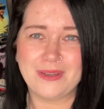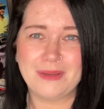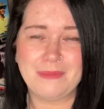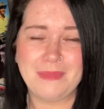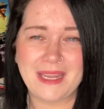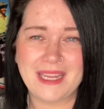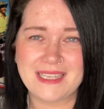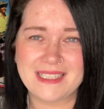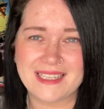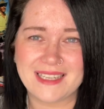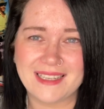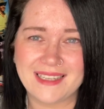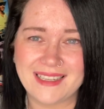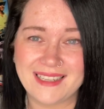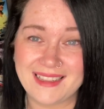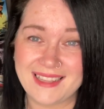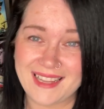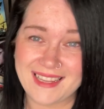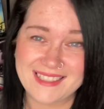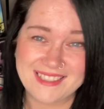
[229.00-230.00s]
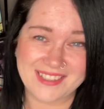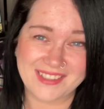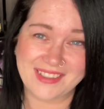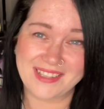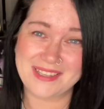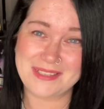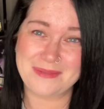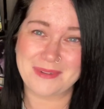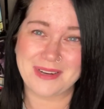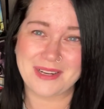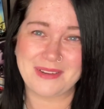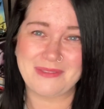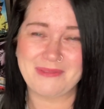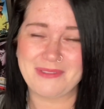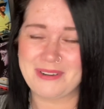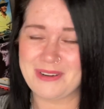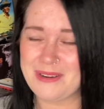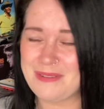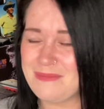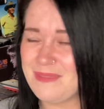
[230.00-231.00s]
he made it, and then suddenly he's working
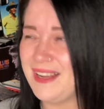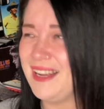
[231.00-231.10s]
for him.